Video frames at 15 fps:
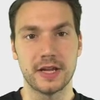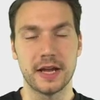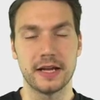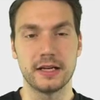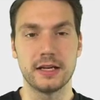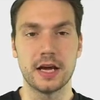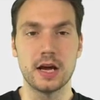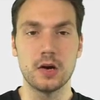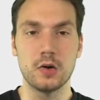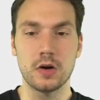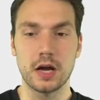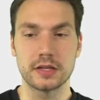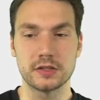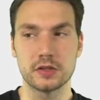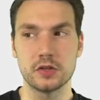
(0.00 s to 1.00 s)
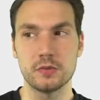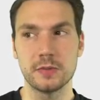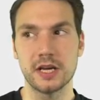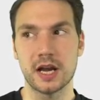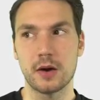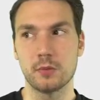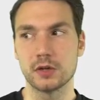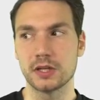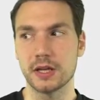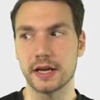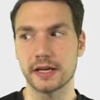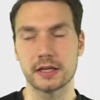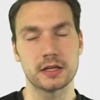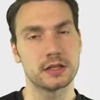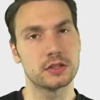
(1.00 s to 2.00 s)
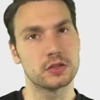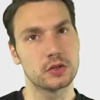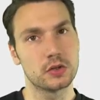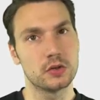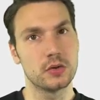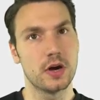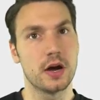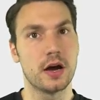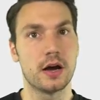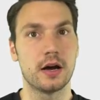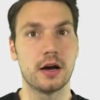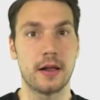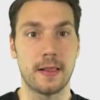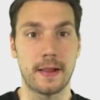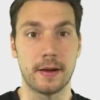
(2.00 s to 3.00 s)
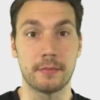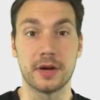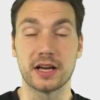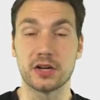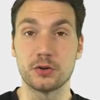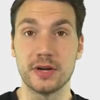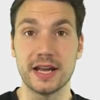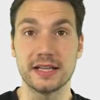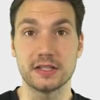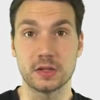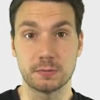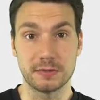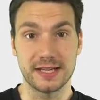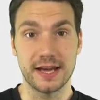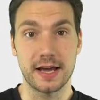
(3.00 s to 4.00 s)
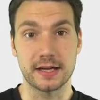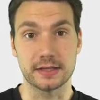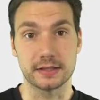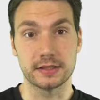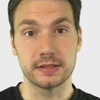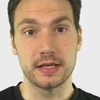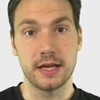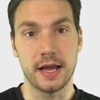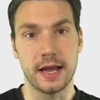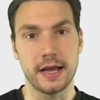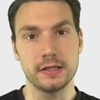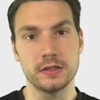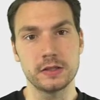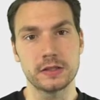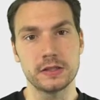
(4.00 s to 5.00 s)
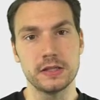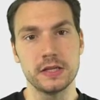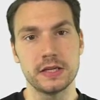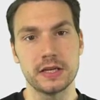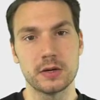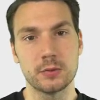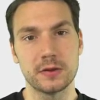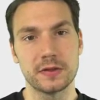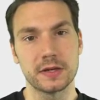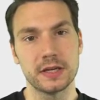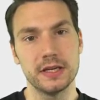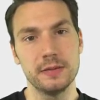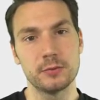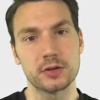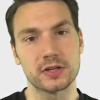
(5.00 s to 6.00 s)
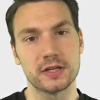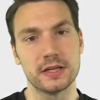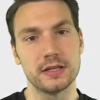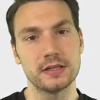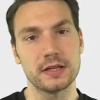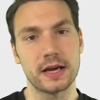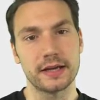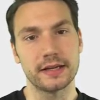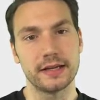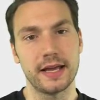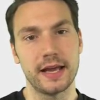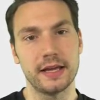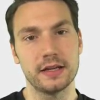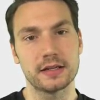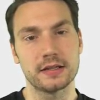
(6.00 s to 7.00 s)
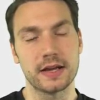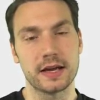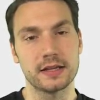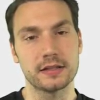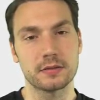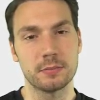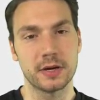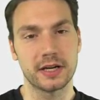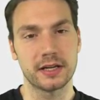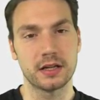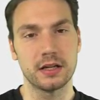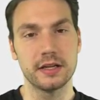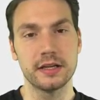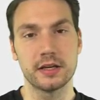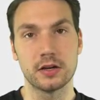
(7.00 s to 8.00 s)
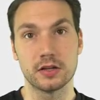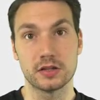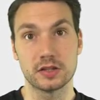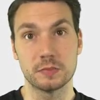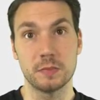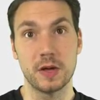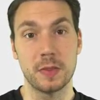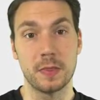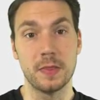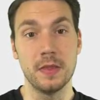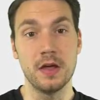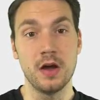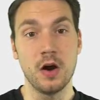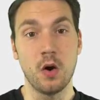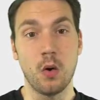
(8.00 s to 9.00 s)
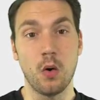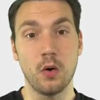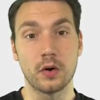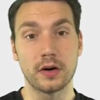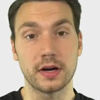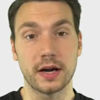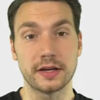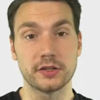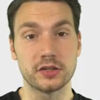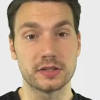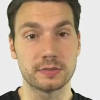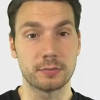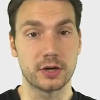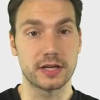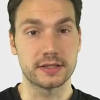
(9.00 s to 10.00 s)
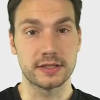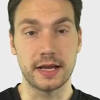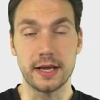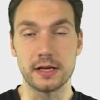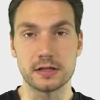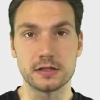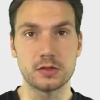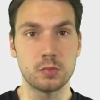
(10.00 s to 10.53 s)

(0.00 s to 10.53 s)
And now, assuming I would like to create some tasks. As you see here with the keyboard hint, I can add a task by clicking on this button, or I just press N